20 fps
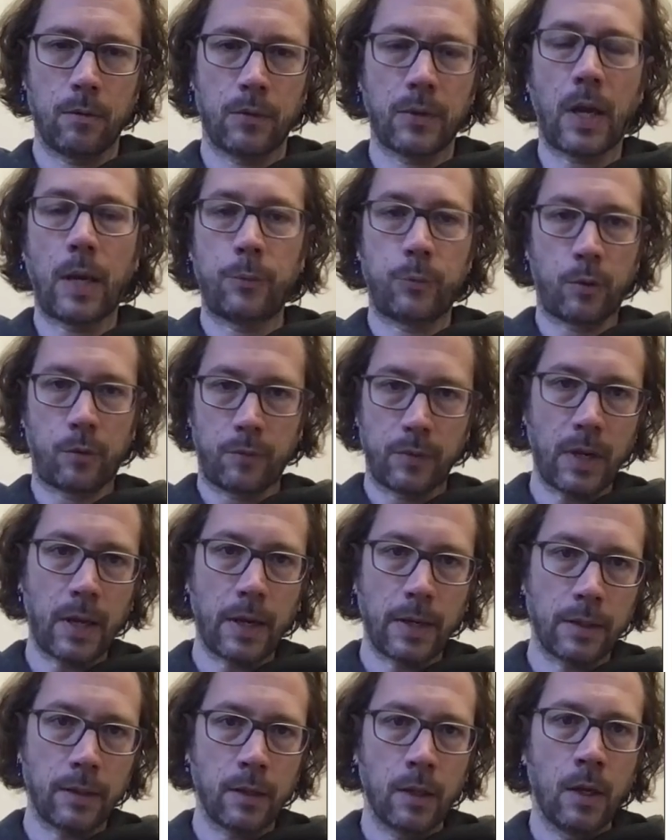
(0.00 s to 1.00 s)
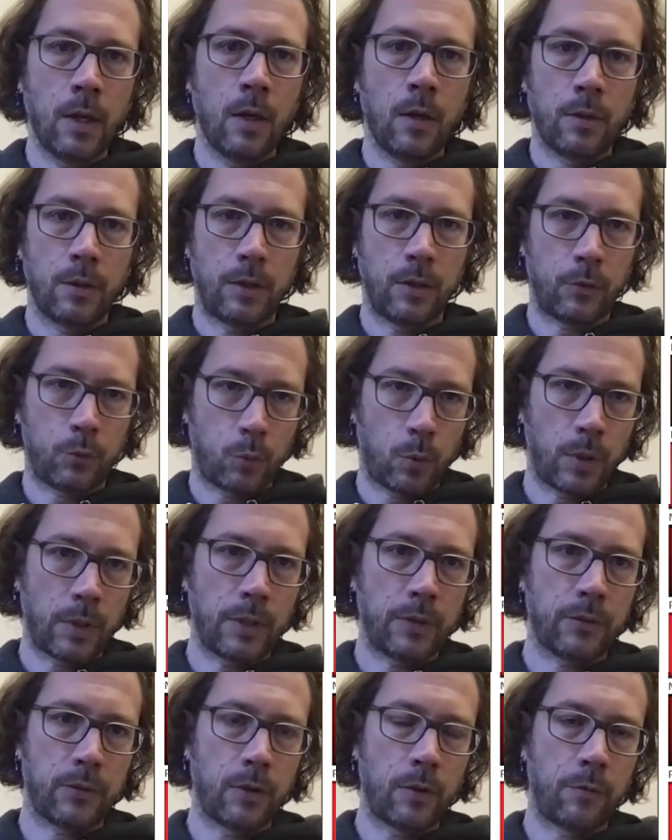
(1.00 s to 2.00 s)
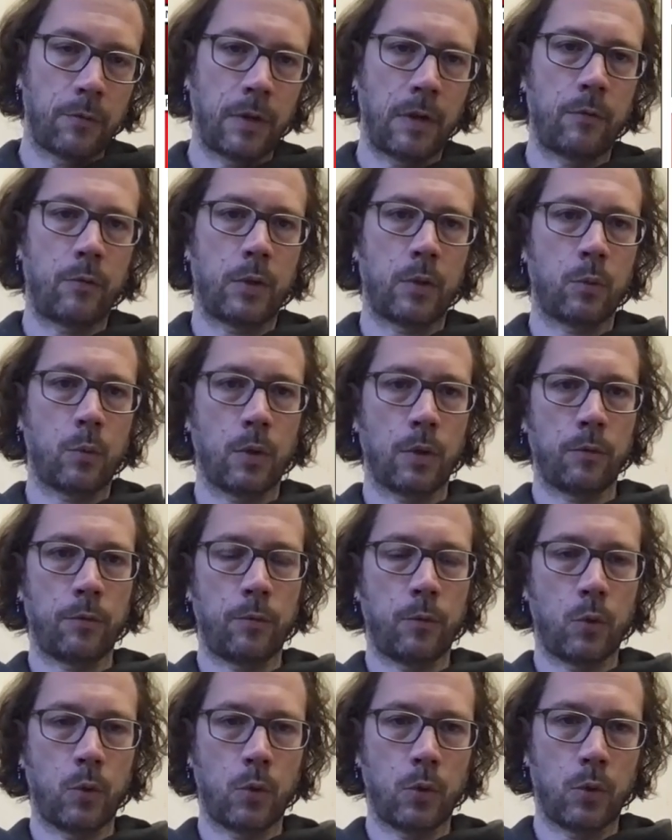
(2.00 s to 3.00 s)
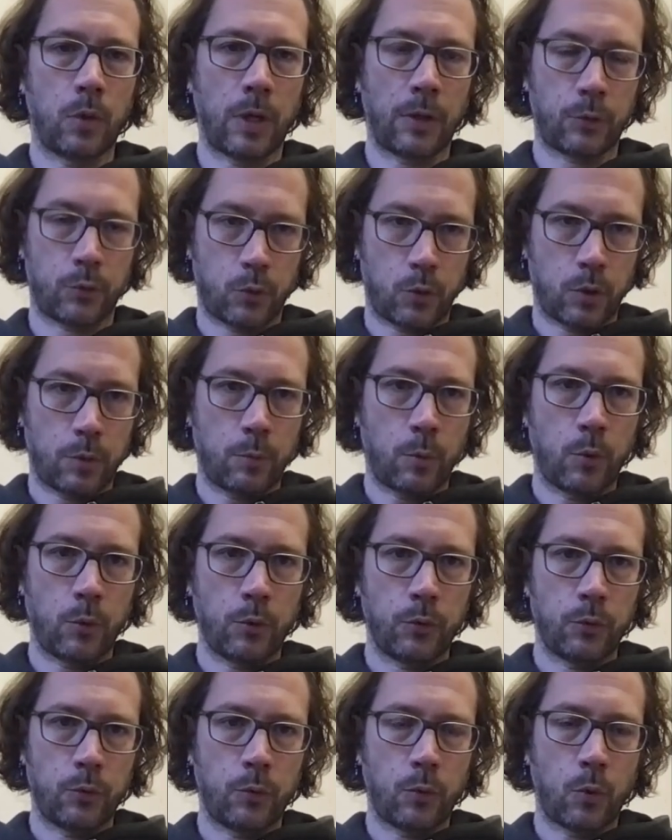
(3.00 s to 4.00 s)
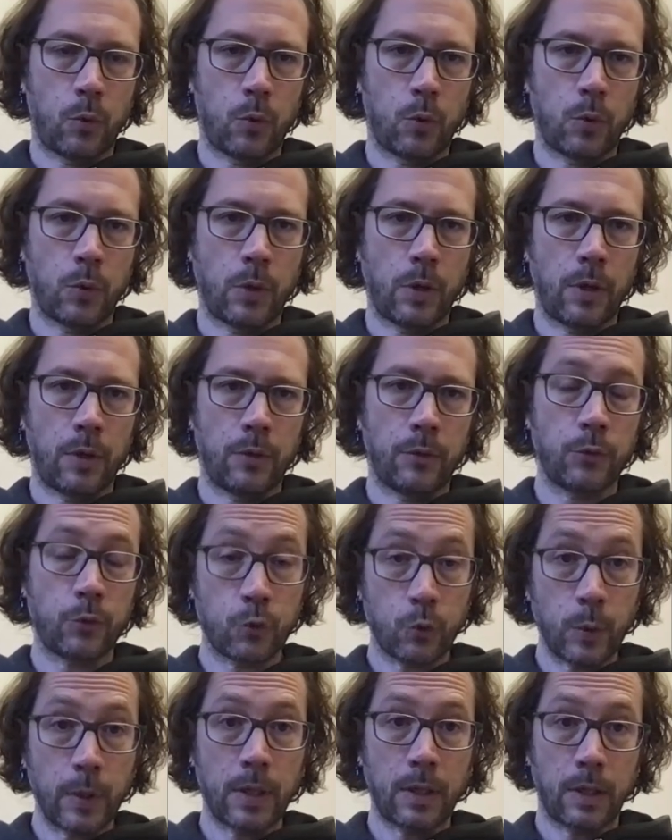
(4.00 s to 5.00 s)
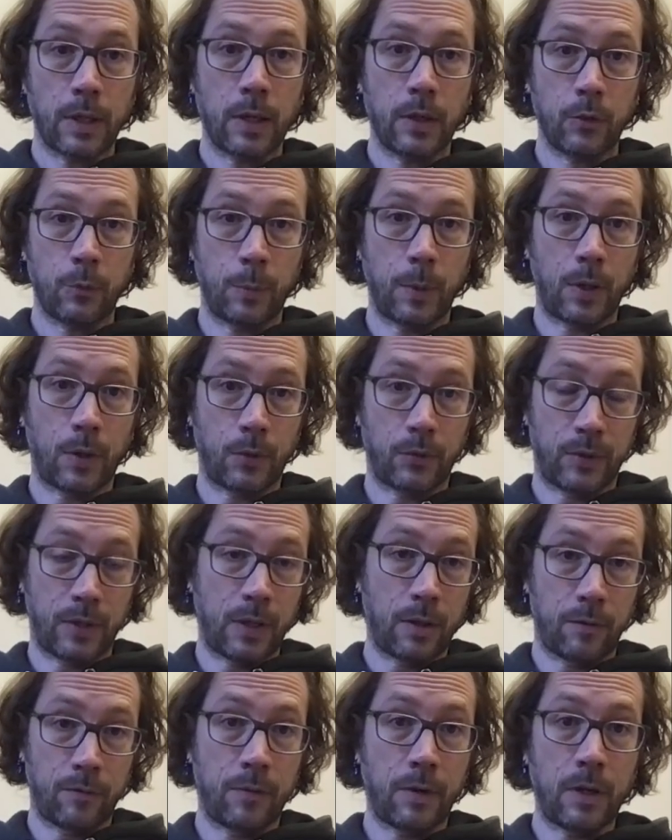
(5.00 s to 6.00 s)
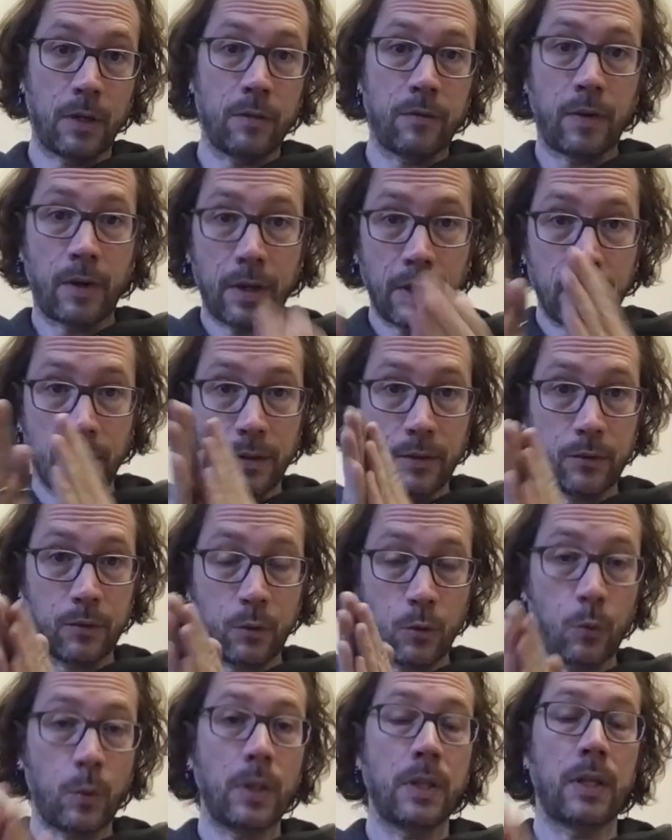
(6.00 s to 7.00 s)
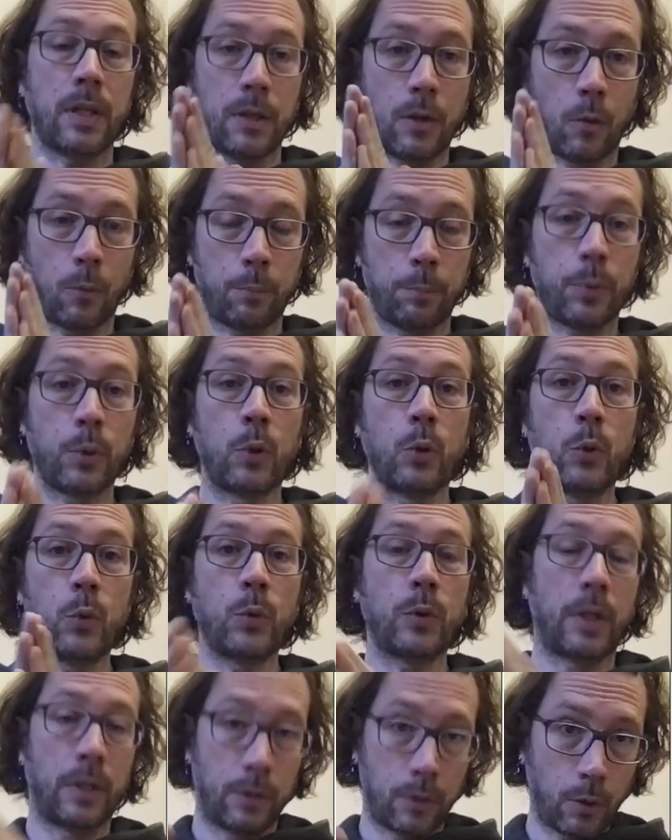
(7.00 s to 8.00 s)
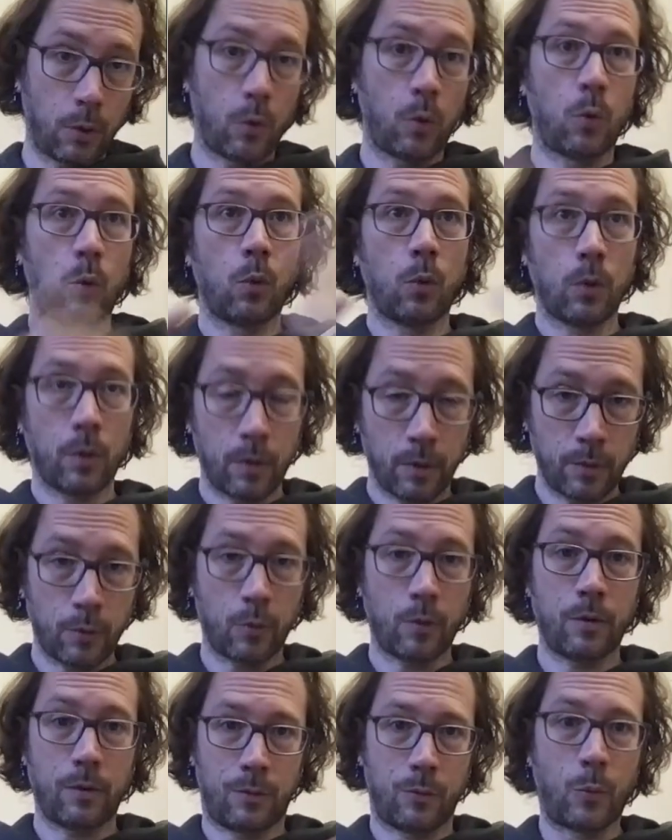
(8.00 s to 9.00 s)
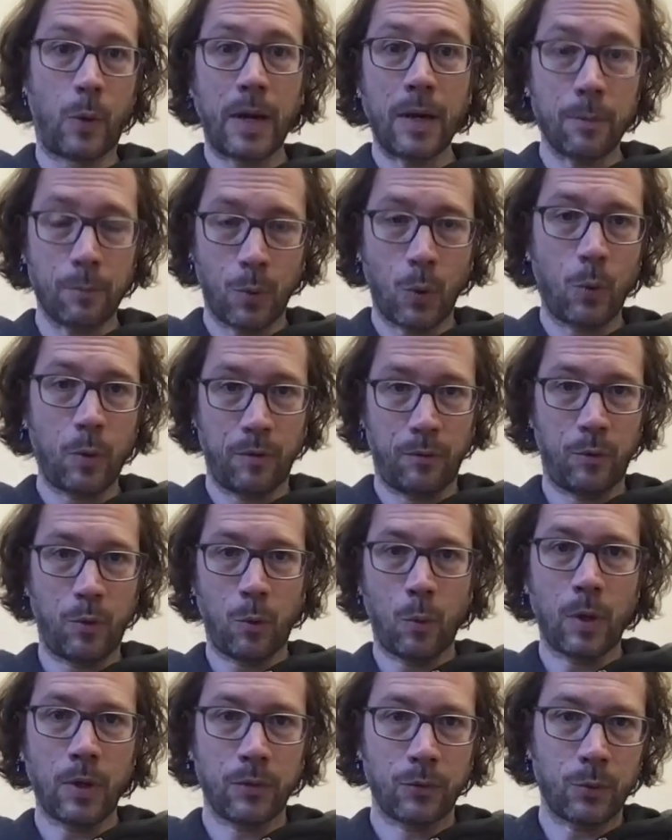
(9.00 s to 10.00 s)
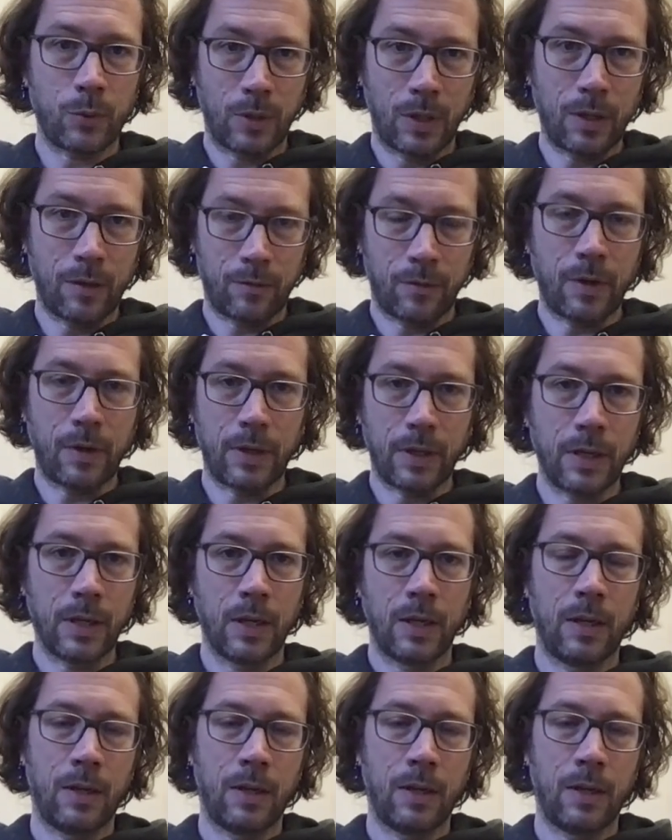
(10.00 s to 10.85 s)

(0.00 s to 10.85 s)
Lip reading: types of light. This one is the favorite one for astronomers for street lights, because they are very discreet. They don't pollute in the whole rainbow, if you want. So they are very